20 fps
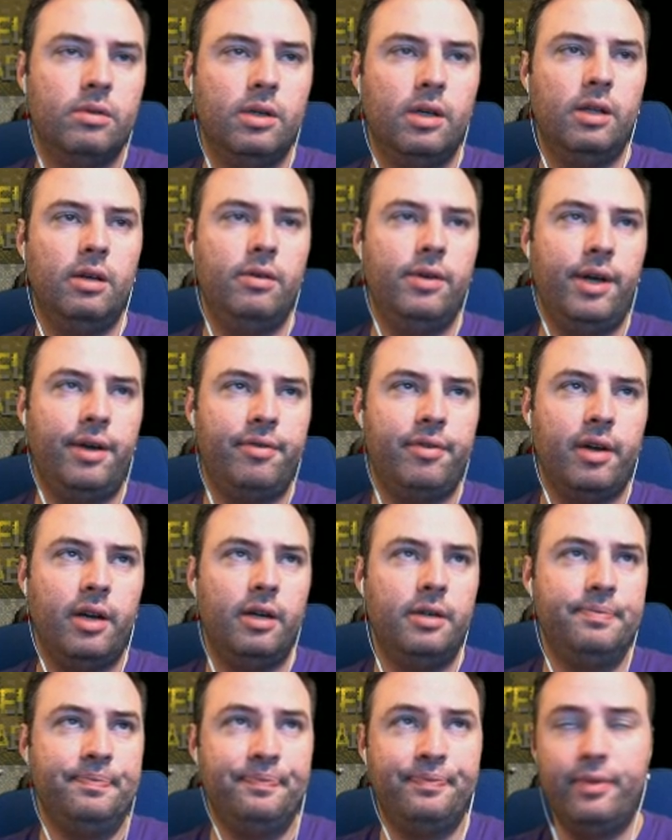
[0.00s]
Hello,
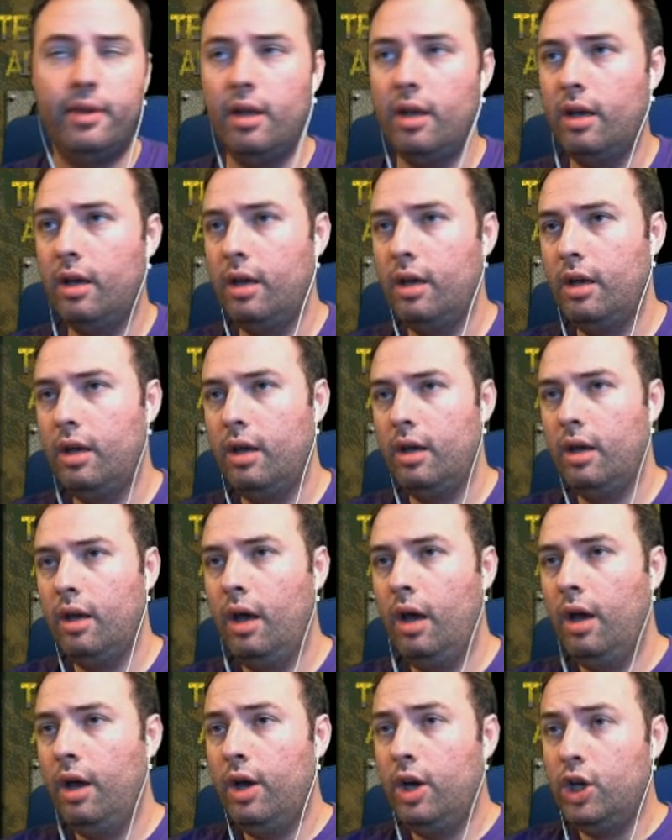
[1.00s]
Dayfine.
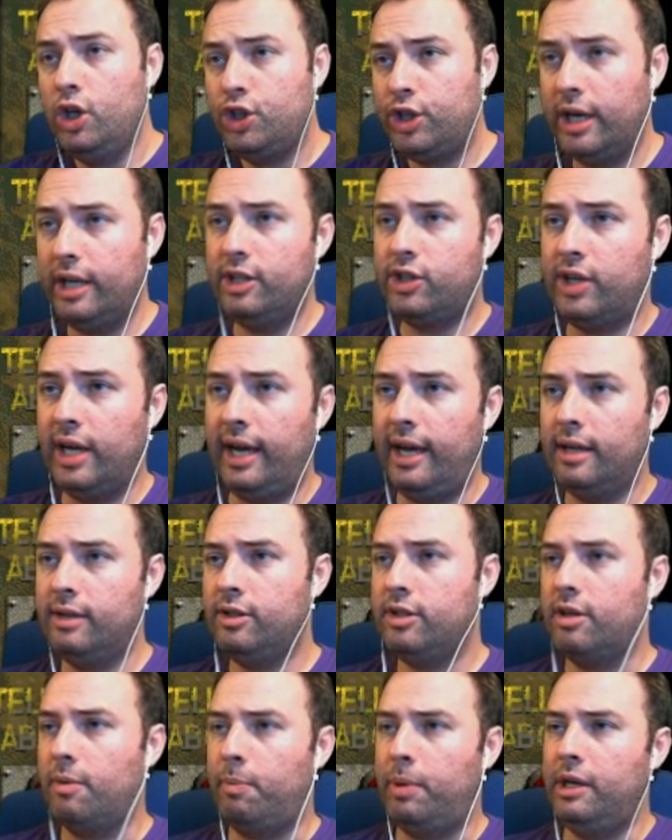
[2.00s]
Shady
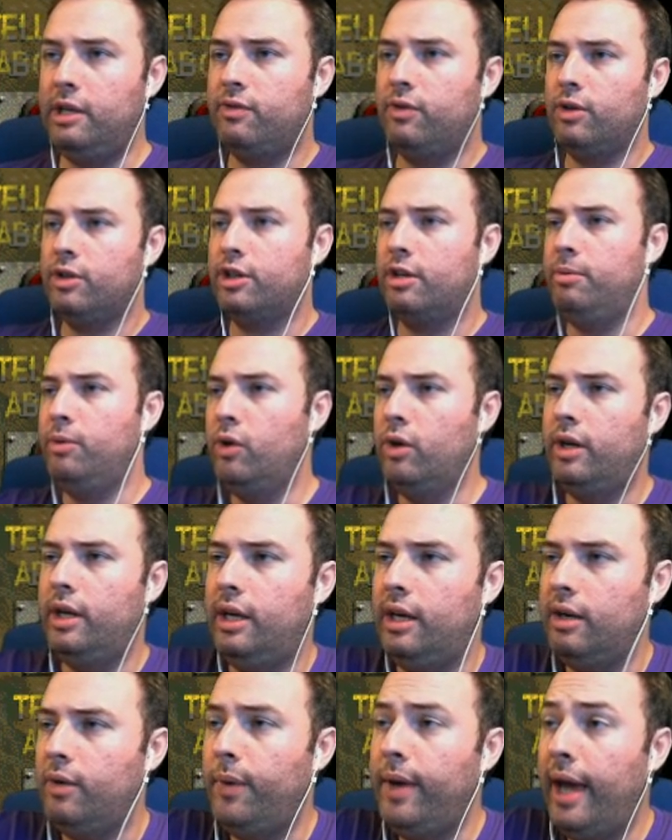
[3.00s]
Sands is a peaceful
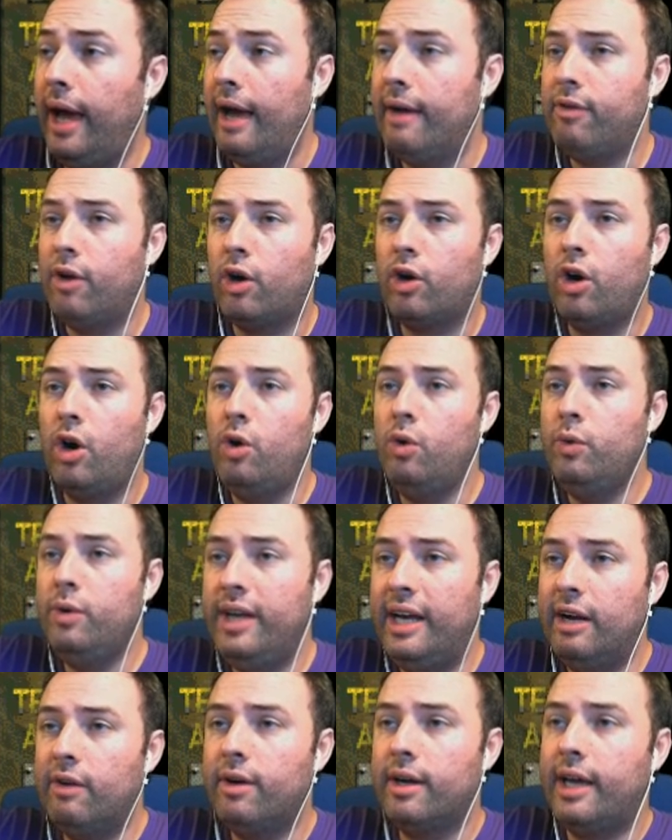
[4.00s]
community. We have our own
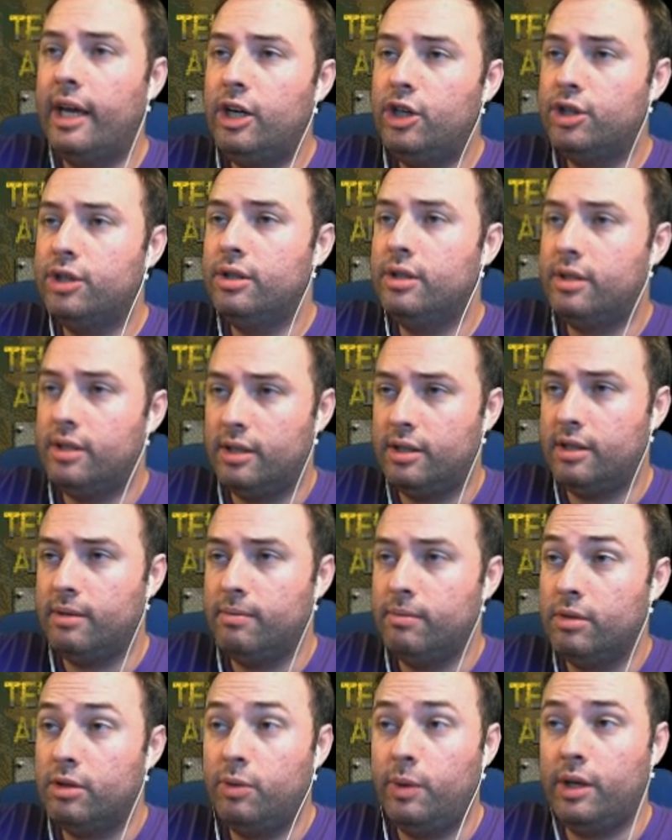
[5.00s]
irrigation
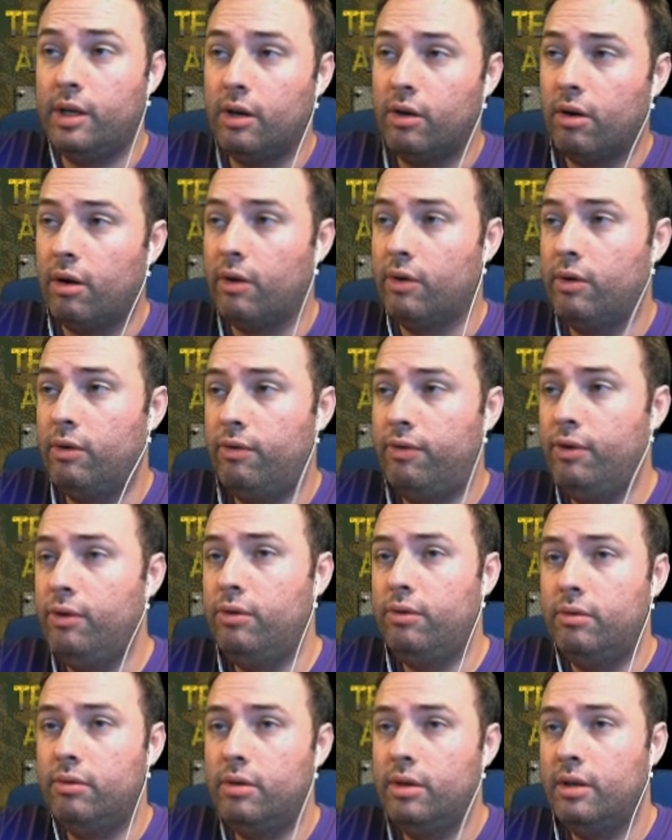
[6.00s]
systems, so we can grow our own
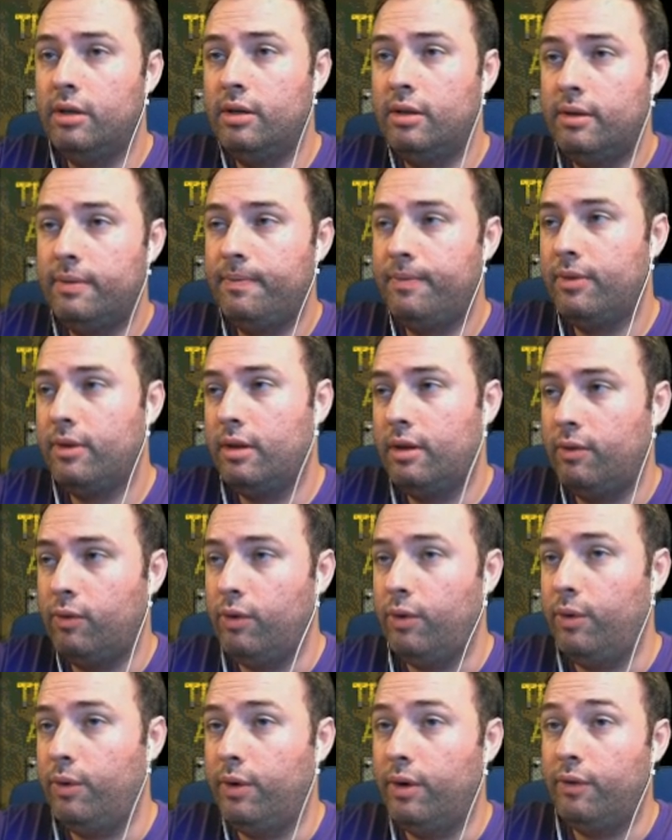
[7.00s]
food. If
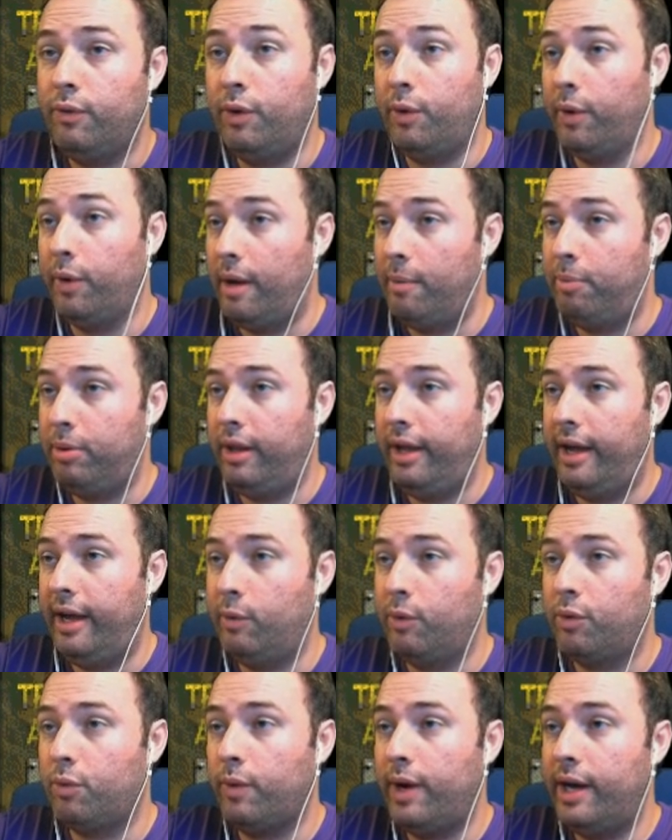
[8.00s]
we, if we were not
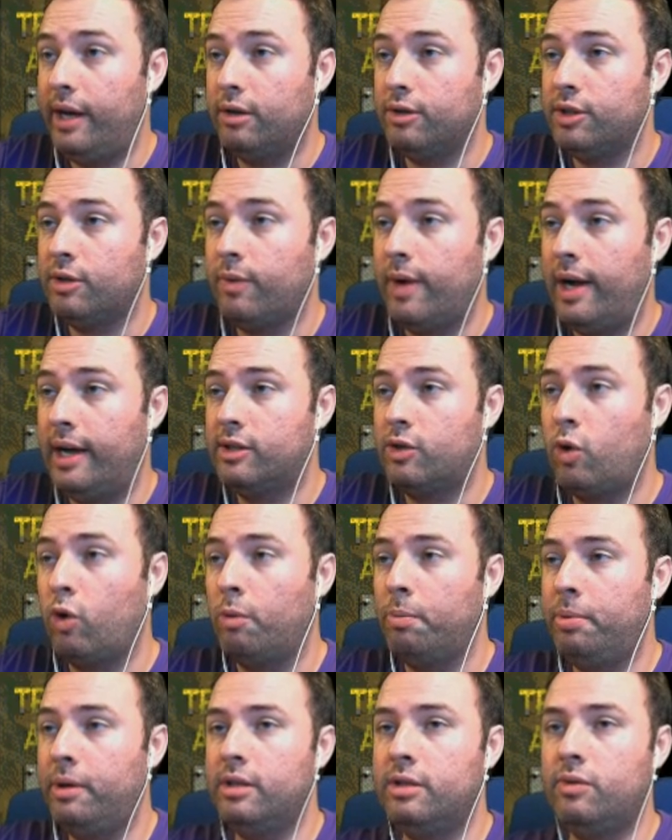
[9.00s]
plagued with raiders and rad
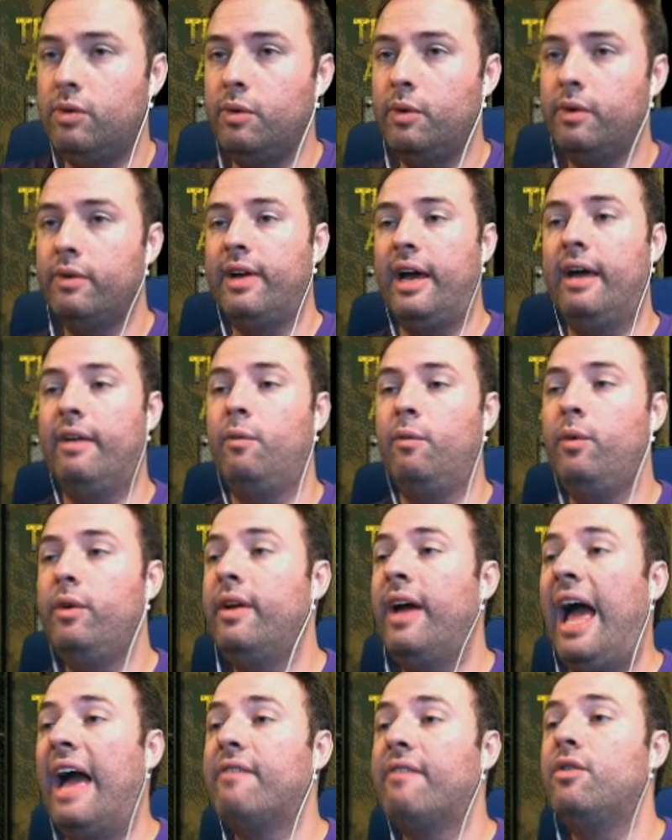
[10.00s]
scorpions, we would have had
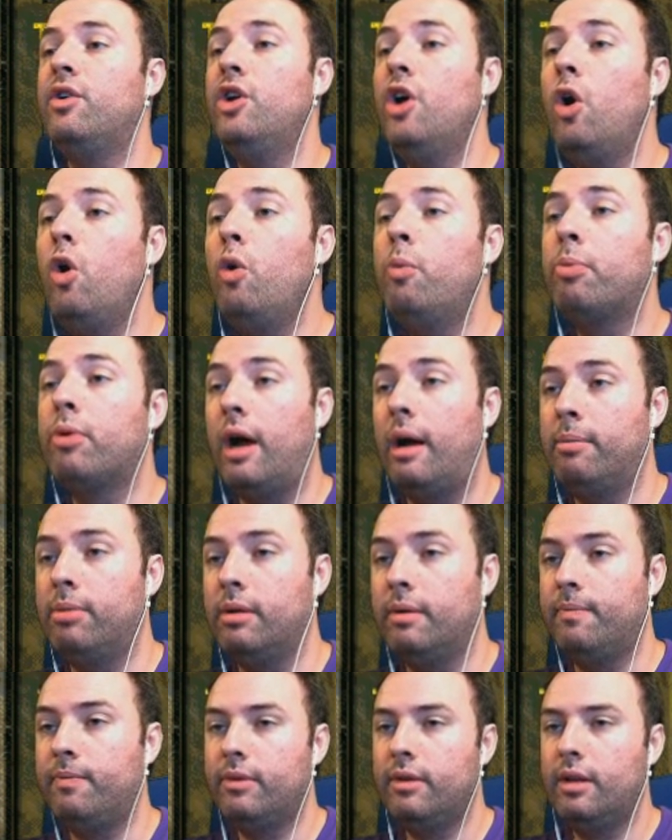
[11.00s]
we'd have no
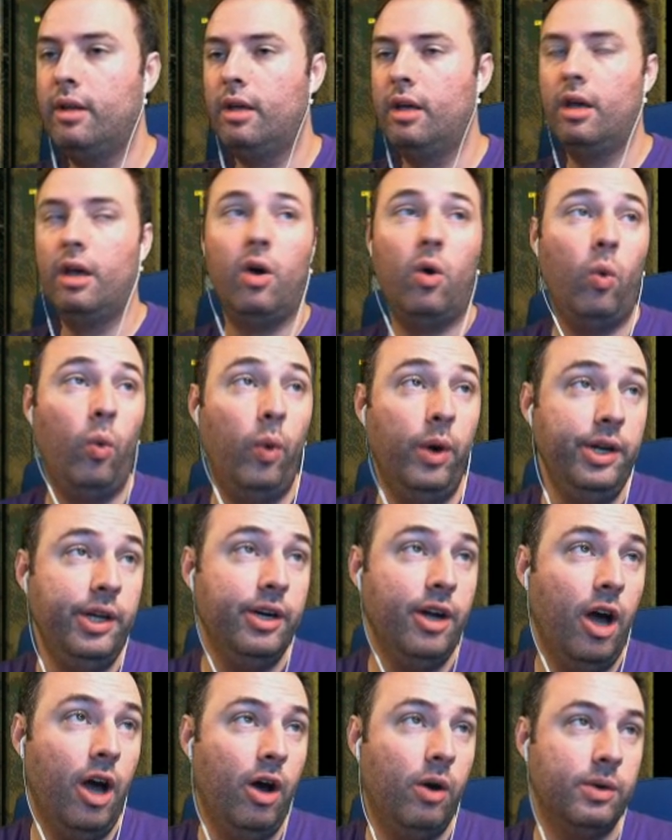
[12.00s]
problem. What do
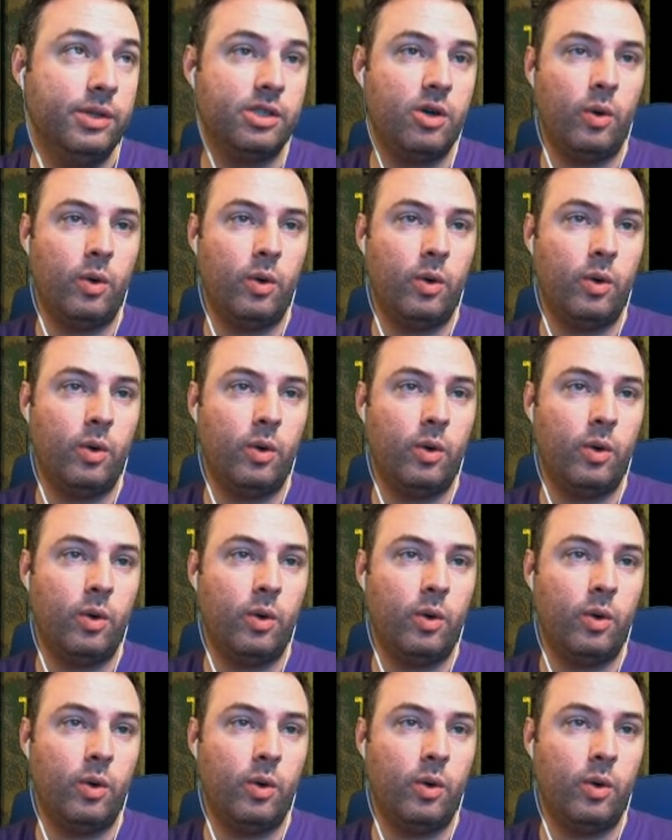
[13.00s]
you know? It's